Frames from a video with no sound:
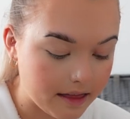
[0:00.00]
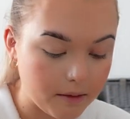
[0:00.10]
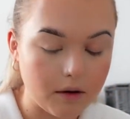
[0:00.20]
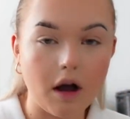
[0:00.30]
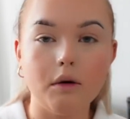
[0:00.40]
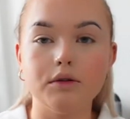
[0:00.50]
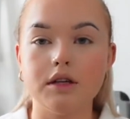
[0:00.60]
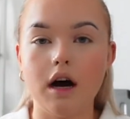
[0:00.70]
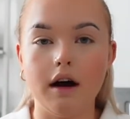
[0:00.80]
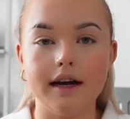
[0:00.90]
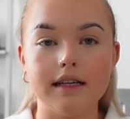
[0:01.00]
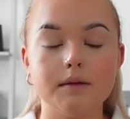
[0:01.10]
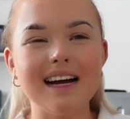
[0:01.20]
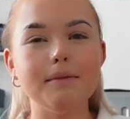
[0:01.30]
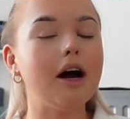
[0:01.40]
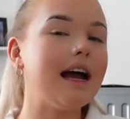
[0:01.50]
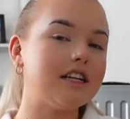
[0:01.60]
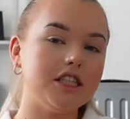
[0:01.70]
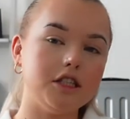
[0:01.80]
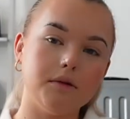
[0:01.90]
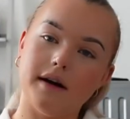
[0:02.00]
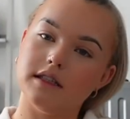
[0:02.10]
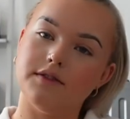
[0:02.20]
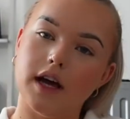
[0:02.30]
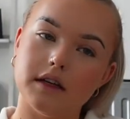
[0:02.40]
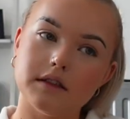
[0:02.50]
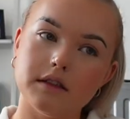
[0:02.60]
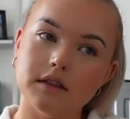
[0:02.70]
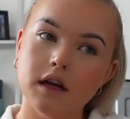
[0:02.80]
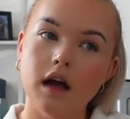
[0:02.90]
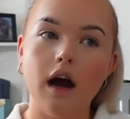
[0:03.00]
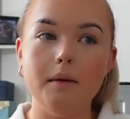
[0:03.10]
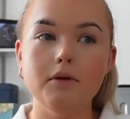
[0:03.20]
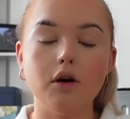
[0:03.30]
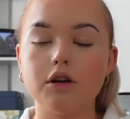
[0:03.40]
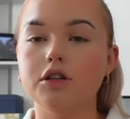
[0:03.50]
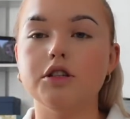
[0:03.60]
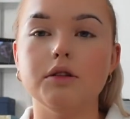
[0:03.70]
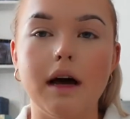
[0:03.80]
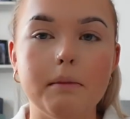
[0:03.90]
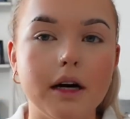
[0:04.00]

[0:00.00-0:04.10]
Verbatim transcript: think we'll go on to eyes. I might actually do eyes first. I'm not going to do that